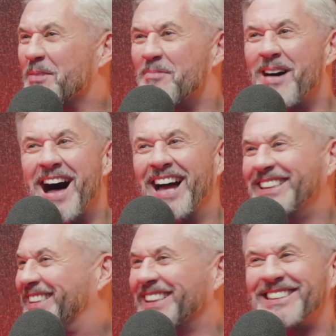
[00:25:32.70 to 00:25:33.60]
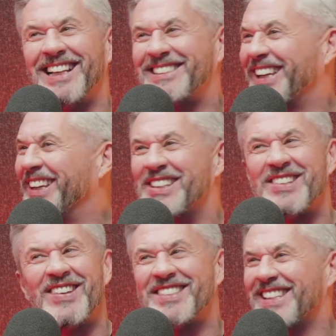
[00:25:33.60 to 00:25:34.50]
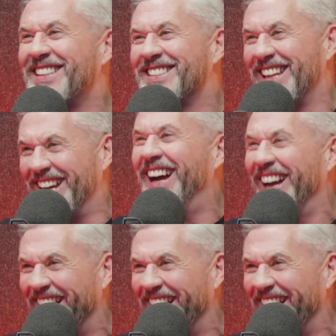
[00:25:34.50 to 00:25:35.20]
my man. Success and excuses, isn't it?